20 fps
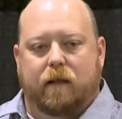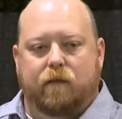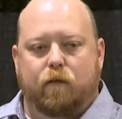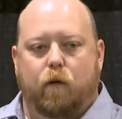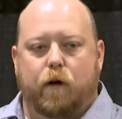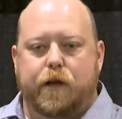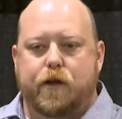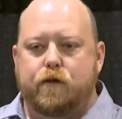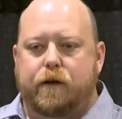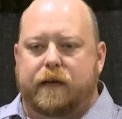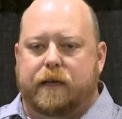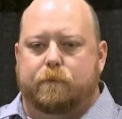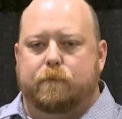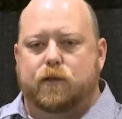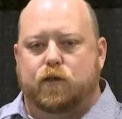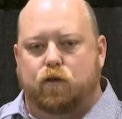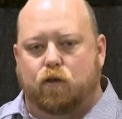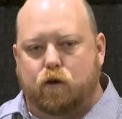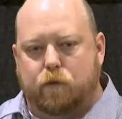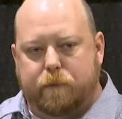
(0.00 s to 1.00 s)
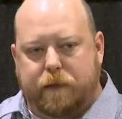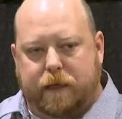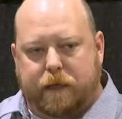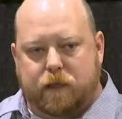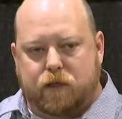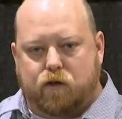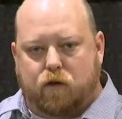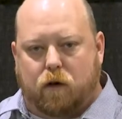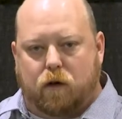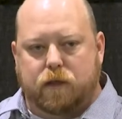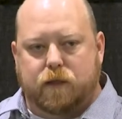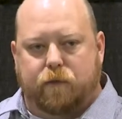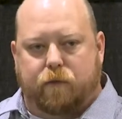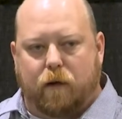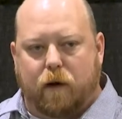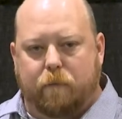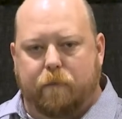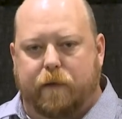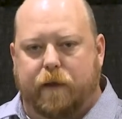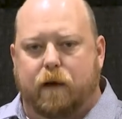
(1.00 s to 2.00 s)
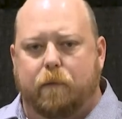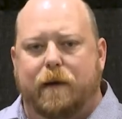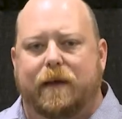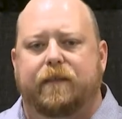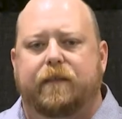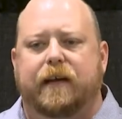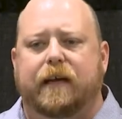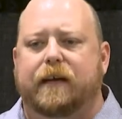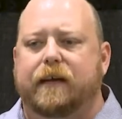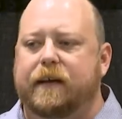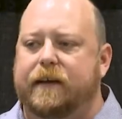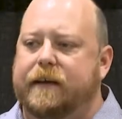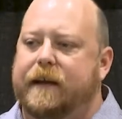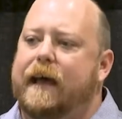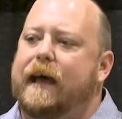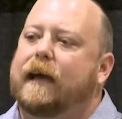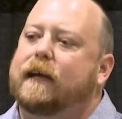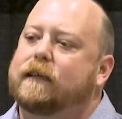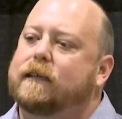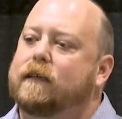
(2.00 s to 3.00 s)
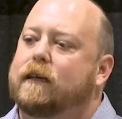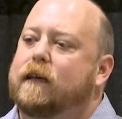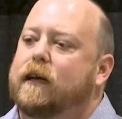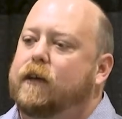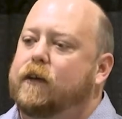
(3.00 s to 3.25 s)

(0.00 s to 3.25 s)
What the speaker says: where you can absorb the controls from them and then connect